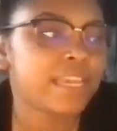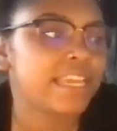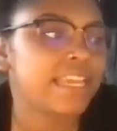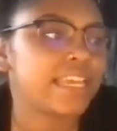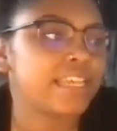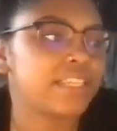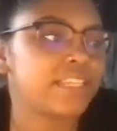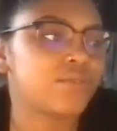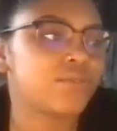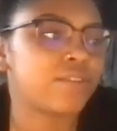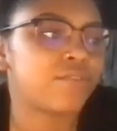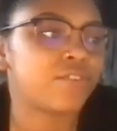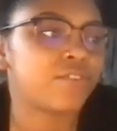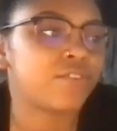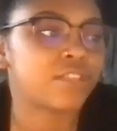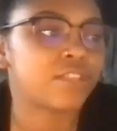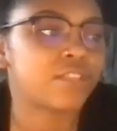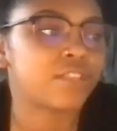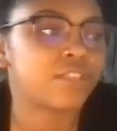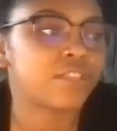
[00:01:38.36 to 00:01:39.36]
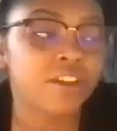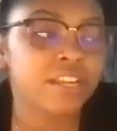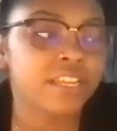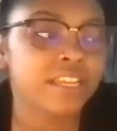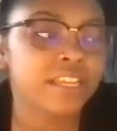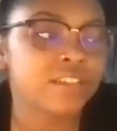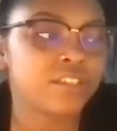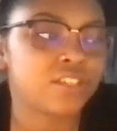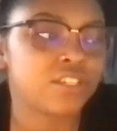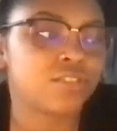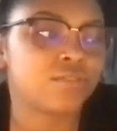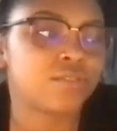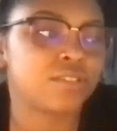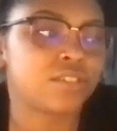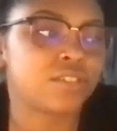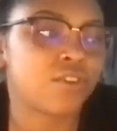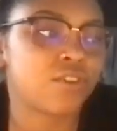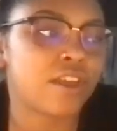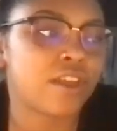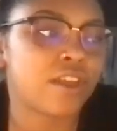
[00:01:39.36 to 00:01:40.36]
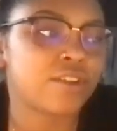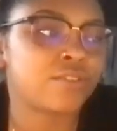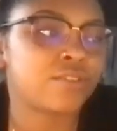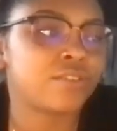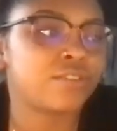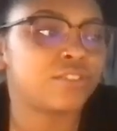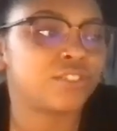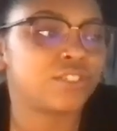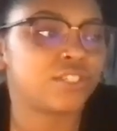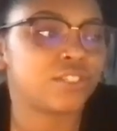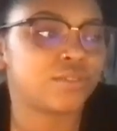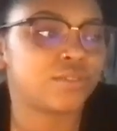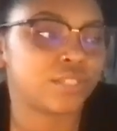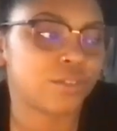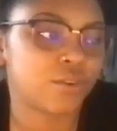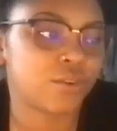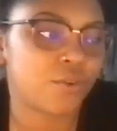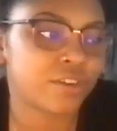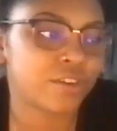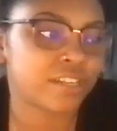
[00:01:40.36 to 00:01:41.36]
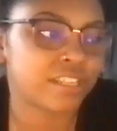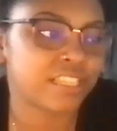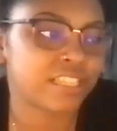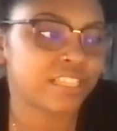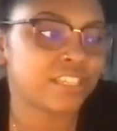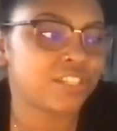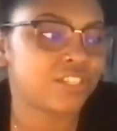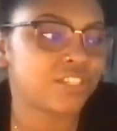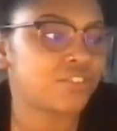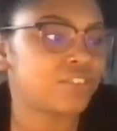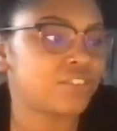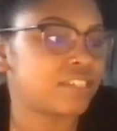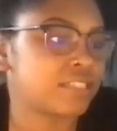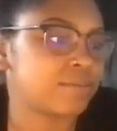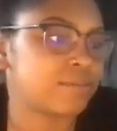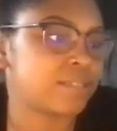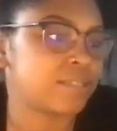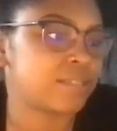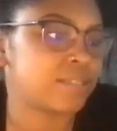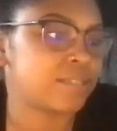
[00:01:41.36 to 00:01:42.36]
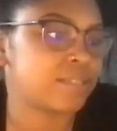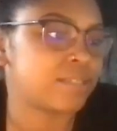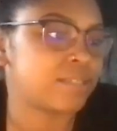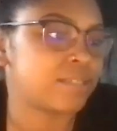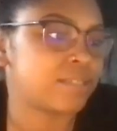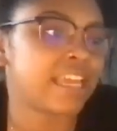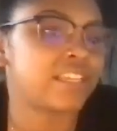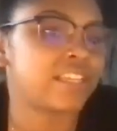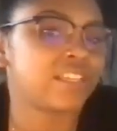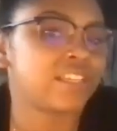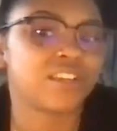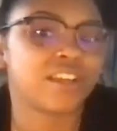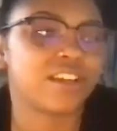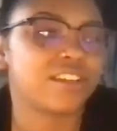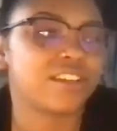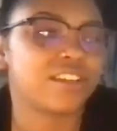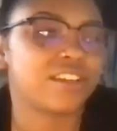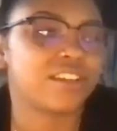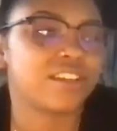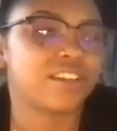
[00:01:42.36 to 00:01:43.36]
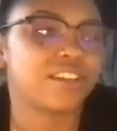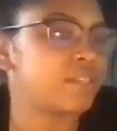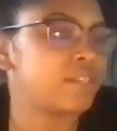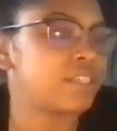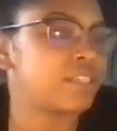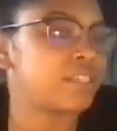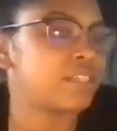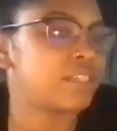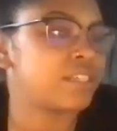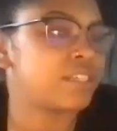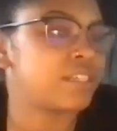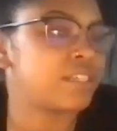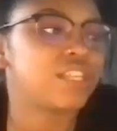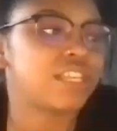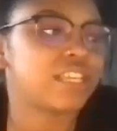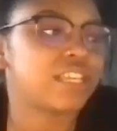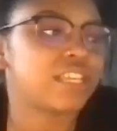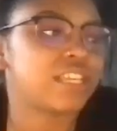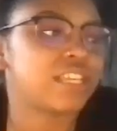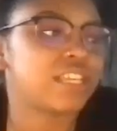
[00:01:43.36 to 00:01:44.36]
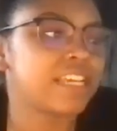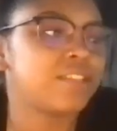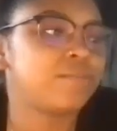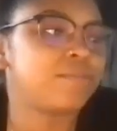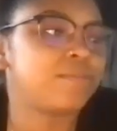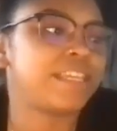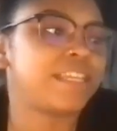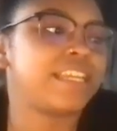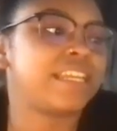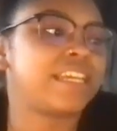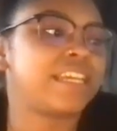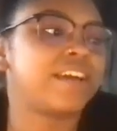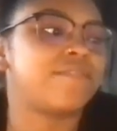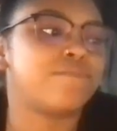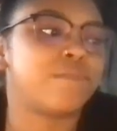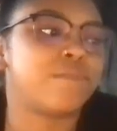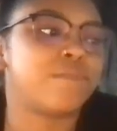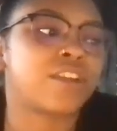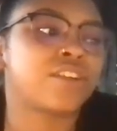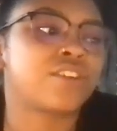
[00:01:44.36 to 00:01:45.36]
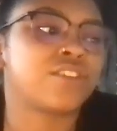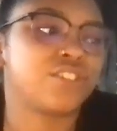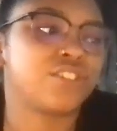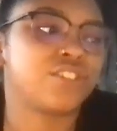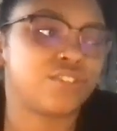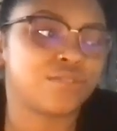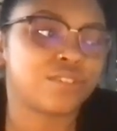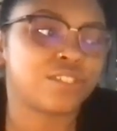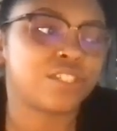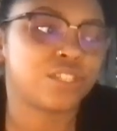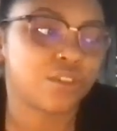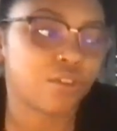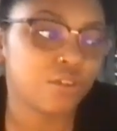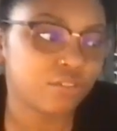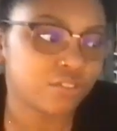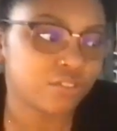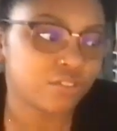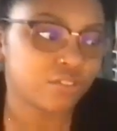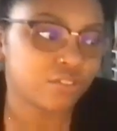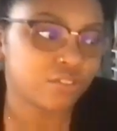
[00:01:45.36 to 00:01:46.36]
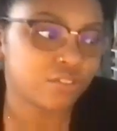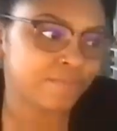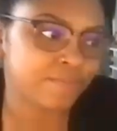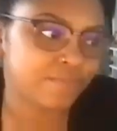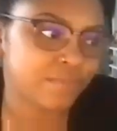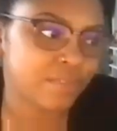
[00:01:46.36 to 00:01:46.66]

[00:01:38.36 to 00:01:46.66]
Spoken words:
He has written for The Guardian, Jewish Chronicle, Jewish Quarterly, Judaism Today, and contributed to the Encyclopedia of Modern Jewish Culture.